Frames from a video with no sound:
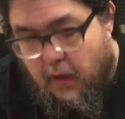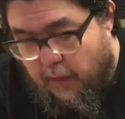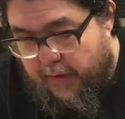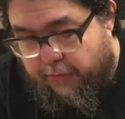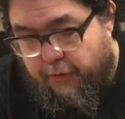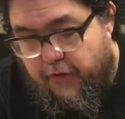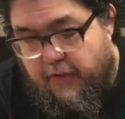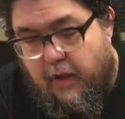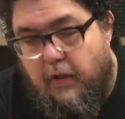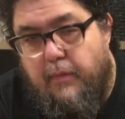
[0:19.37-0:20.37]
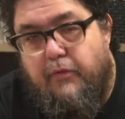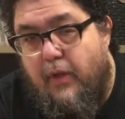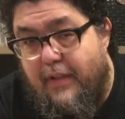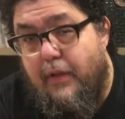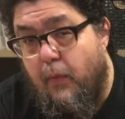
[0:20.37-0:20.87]
Let me first tell you, before
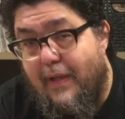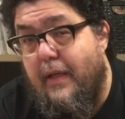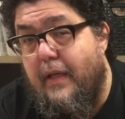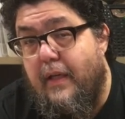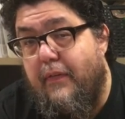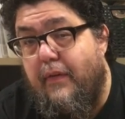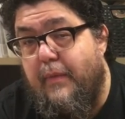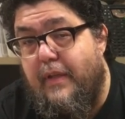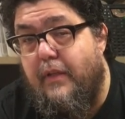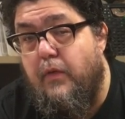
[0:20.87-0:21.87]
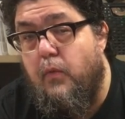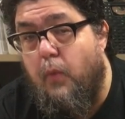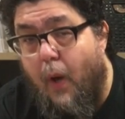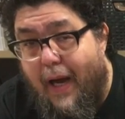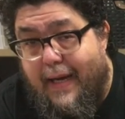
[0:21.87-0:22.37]
I tell you what it is, let me tell you
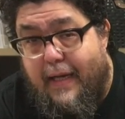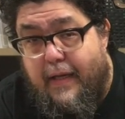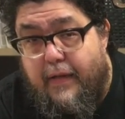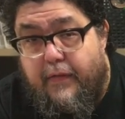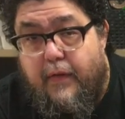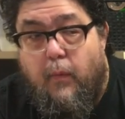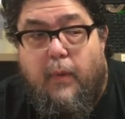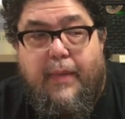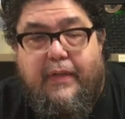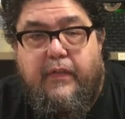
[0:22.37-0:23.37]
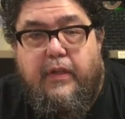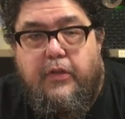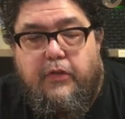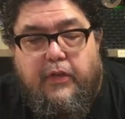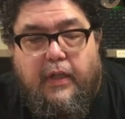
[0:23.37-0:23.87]
why it is and what makes it
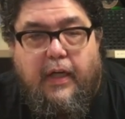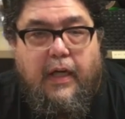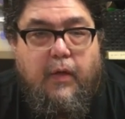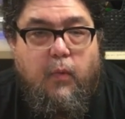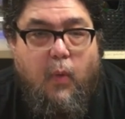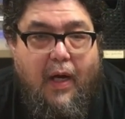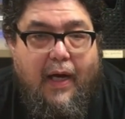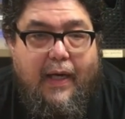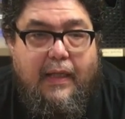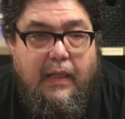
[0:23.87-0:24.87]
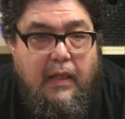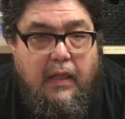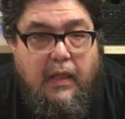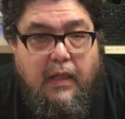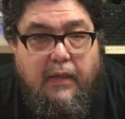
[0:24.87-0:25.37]
interesting and why
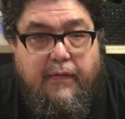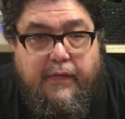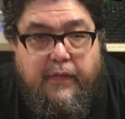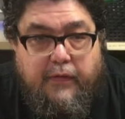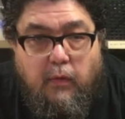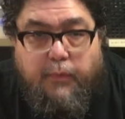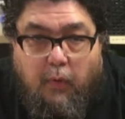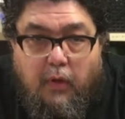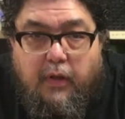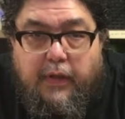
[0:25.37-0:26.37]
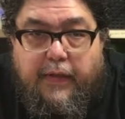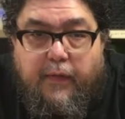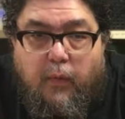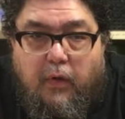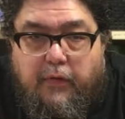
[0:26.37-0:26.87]
this is so important in
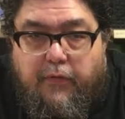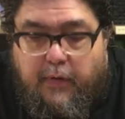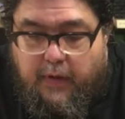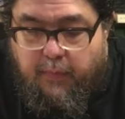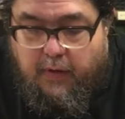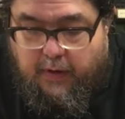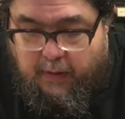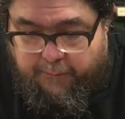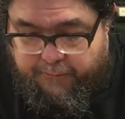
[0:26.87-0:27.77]
the world of three D printing.